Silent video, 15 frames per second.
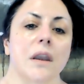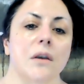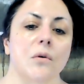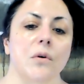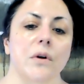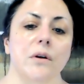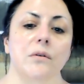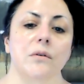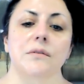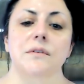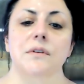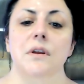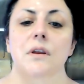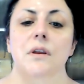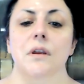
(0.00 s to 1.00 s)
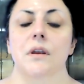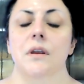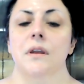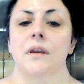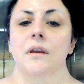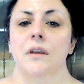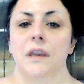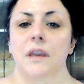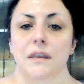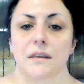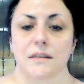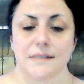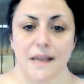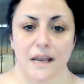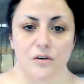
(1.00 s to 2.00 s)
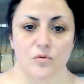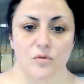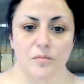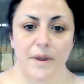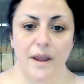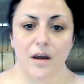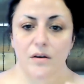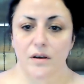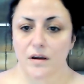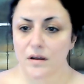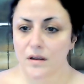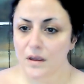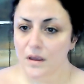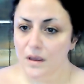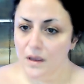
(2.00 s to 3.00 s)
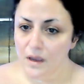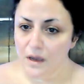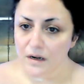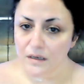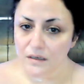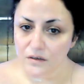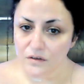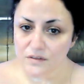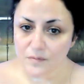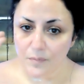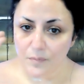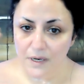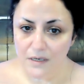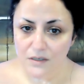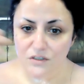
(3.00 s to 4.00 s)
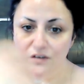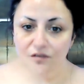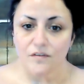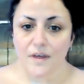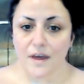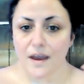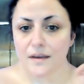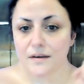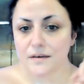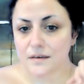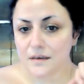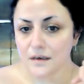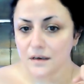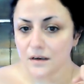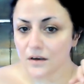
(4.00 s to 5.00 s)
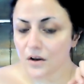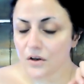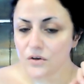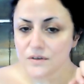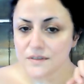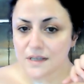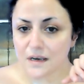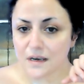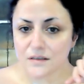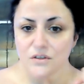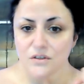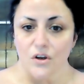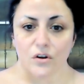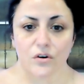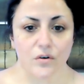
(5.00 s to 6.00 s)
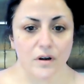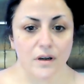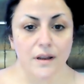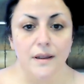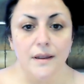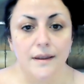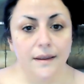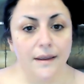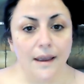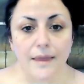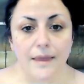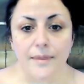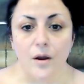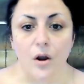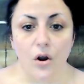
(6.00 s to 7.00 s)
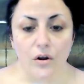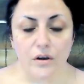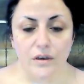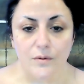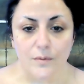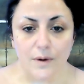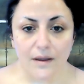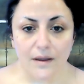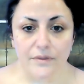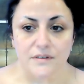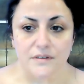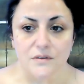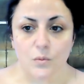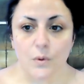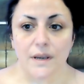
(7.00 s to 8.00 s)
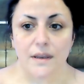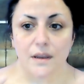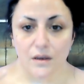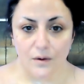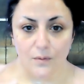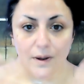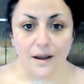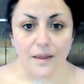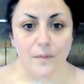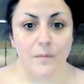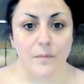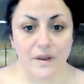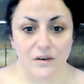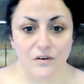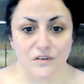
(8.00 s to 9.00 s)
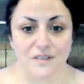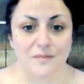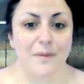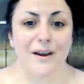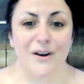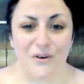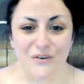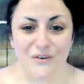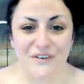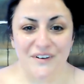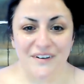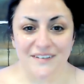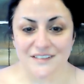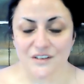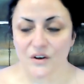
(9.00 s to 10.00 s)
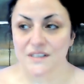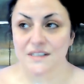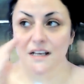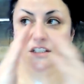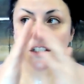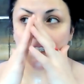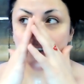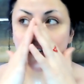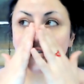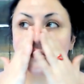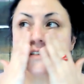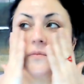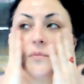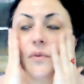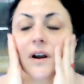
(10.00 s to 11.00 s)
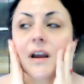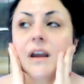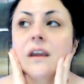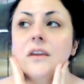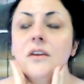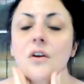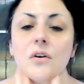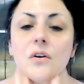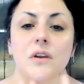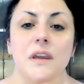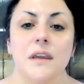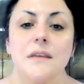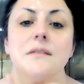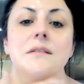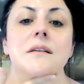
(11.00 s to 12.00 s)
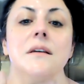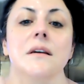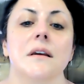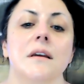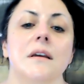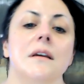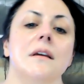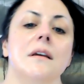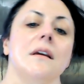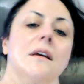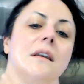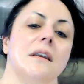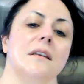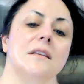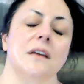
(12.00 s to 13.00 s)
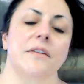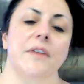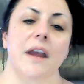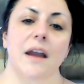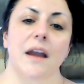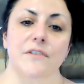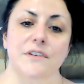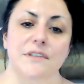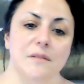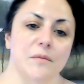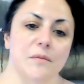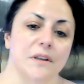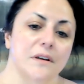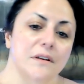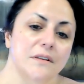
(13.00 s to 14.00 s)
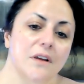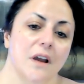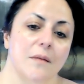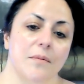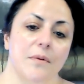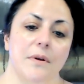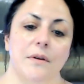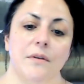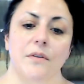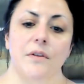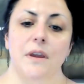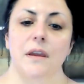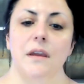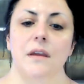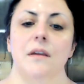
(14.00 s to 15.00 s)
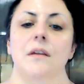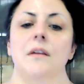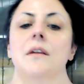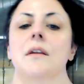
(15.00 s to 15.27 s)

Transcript: oils in sandalwood powder, and they use a pinch of that, and I use that as deodorant. And the hotter you are and the sweatier you are, the better you smell. So it's actually used by yogis in India. They have a similar type thing.